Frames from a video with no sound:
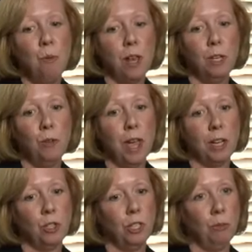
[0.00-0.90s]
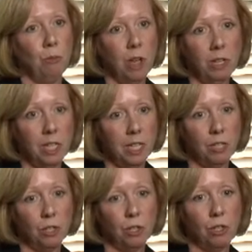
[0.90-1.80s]
When you actually run the
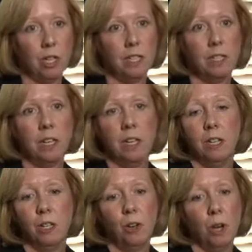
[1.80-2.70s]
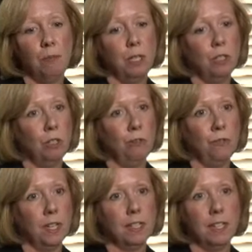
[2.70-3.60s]
insurance, you're able to
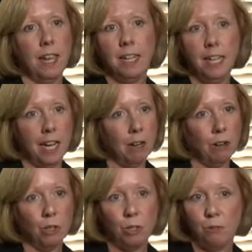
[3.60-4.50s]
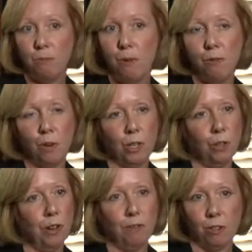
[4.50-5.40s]
fix any errors before
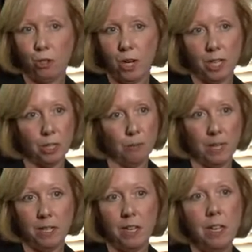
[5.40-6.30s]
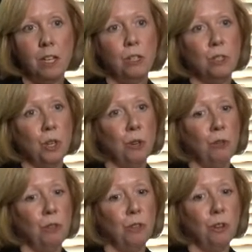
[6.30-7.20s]
you ever transmit.
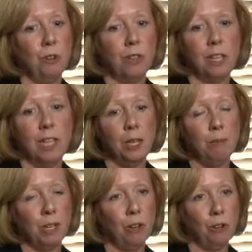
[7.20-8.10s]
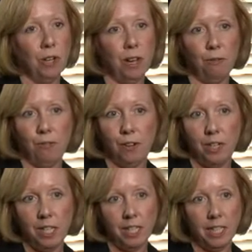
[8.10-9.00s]
So the claims are going out
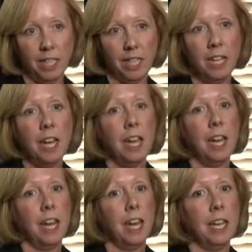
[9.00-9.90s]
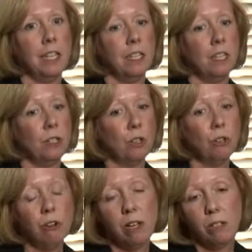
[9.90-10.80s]
very clean, and the
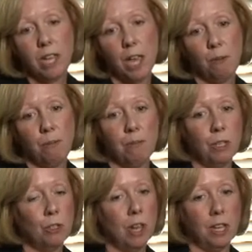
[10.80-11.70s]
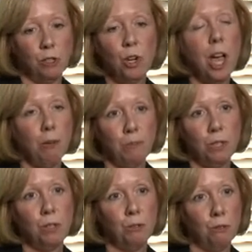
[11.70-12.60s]
turnaround time has dropped
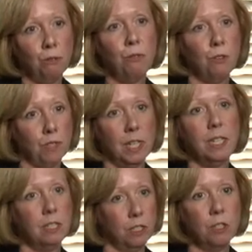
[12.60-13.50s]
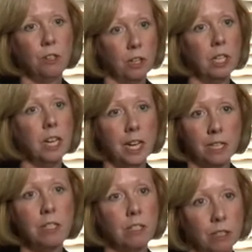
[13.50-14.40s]
to 15 to 30
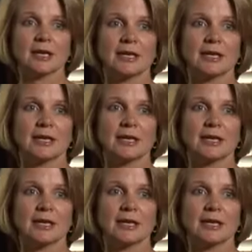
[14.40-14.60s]
days.